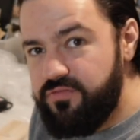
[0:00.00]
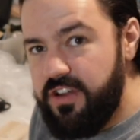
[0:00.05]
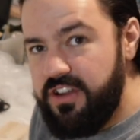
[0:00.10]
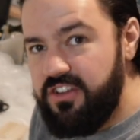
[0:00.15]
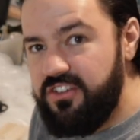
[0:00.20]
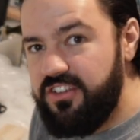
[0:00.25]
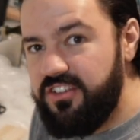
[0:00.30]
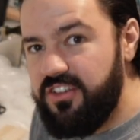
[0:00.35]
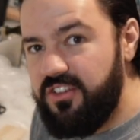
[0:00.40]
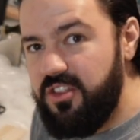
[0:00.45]

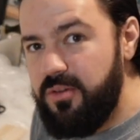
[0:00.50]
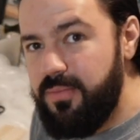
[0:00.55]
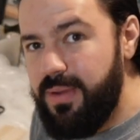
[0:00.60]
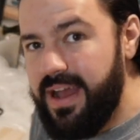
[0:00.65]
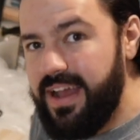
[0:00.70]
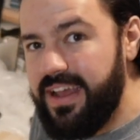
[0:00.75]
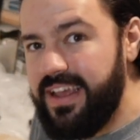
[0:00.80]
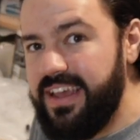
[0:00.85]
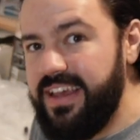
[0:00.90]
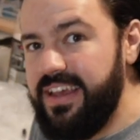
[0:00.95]
ridges on the
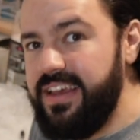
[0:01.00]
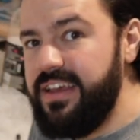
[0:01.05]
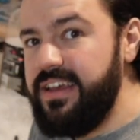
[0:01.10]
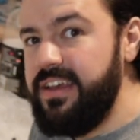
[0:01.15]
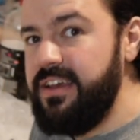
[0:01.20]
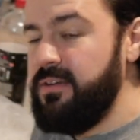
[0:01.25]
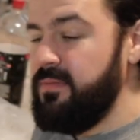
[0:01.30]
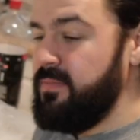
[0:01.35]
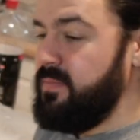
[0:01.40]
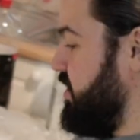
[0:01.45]
back
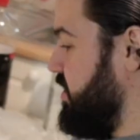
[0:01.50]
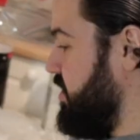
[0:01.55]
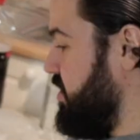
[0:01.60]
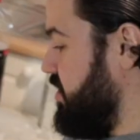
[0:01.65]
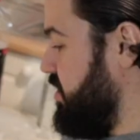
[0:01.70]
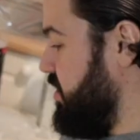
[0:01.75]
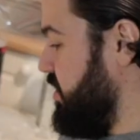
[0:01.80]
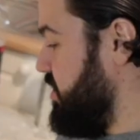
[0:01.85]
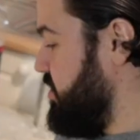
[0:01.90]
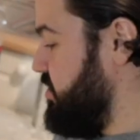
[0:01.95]
here,
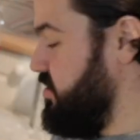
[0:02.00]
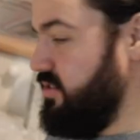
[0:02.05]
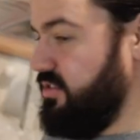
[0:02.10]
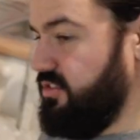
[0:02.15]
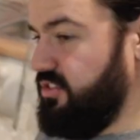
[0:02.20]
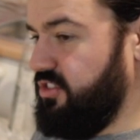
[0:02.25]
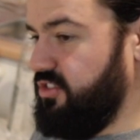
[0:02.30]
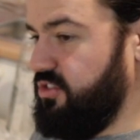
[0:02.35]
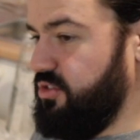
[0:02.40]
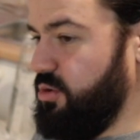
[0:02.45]
I could
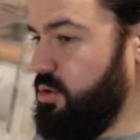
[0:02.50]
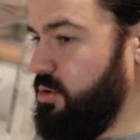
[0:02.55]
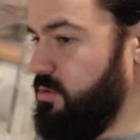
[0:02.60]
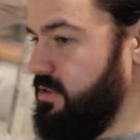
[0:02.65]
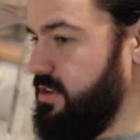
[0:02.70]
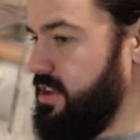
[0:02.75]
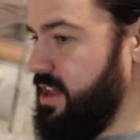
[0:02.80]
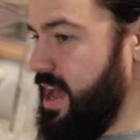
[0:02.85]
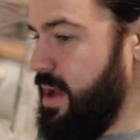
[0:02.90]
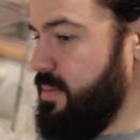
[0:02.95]
saw
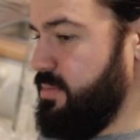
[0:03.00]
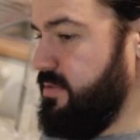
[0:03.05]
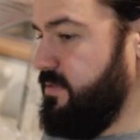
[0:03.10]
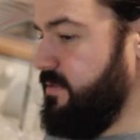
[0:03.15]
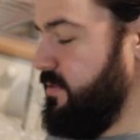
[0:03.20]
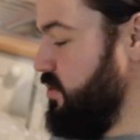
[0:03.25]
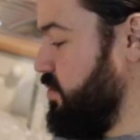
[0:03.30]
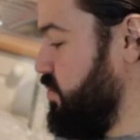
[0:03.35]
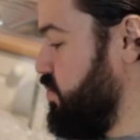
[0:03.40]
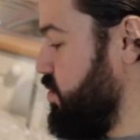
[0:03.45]
a gap
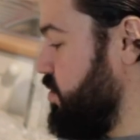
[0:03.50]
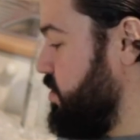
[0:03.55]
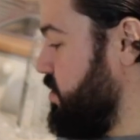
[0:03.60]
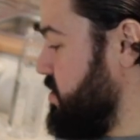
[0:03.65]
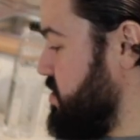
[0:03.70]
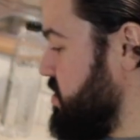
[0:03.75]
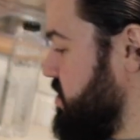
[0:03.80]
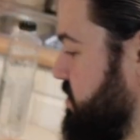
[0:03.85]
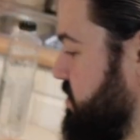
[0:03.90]
for the wood